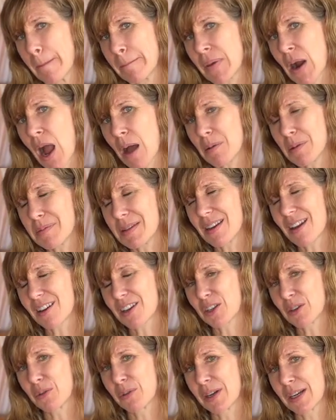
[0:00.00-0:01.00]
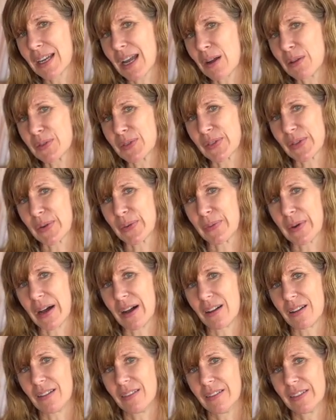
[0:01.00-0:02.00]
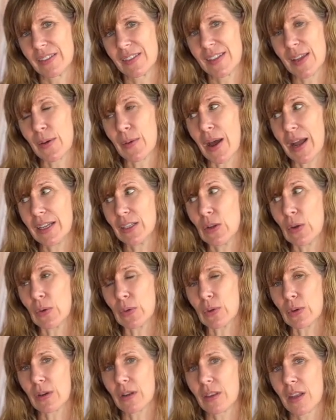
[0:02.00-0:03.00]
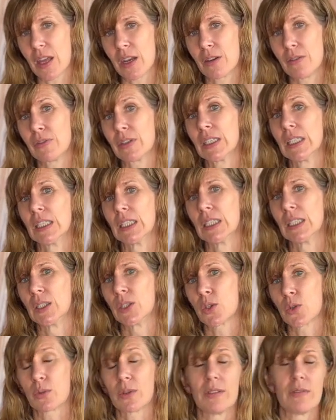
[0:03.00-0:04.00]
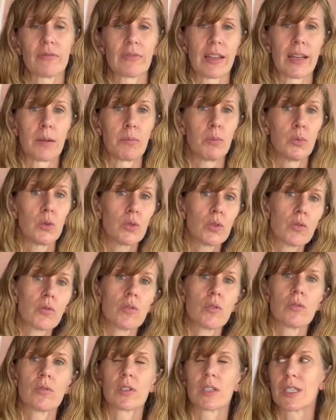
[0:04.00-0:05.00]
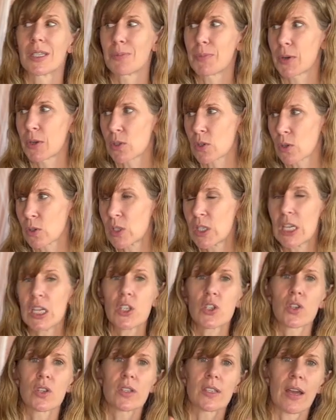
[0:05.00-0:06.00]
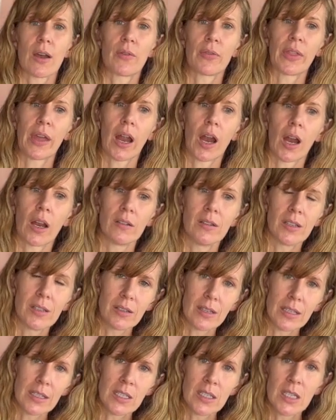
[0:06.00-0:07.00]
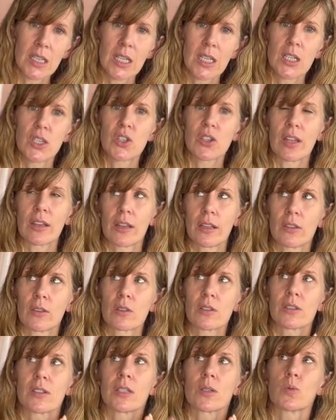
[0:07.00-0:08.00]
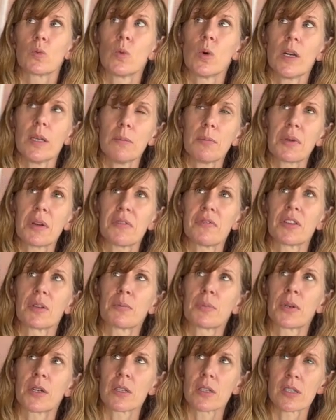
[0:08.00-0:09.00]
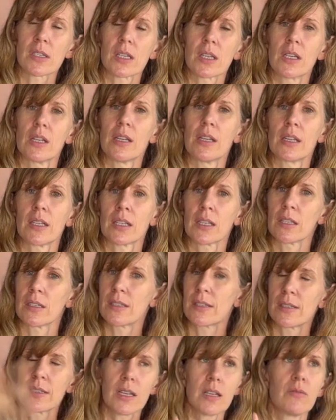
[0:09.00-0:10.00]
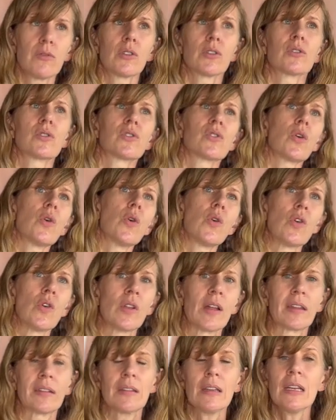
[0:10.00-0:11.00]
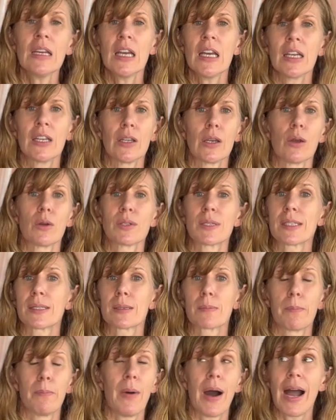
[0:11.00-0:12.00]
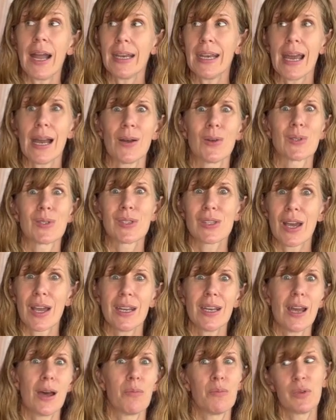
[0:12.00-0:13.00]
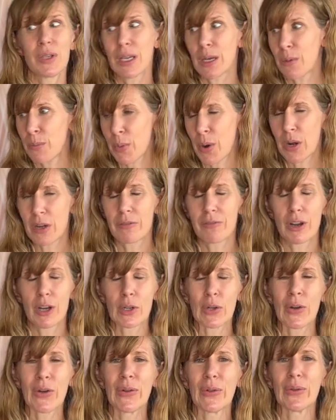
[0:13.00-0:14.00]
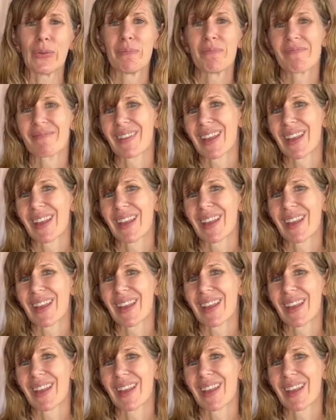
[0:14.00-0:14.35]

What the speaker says: Probably not going to work out so well. So I know there are a lot of twin flame gurus and spiritual teachers out there, and they teach that, like, there's this one perfect person and it can save your soul and, you know, buy now, sign up, become part of our cult.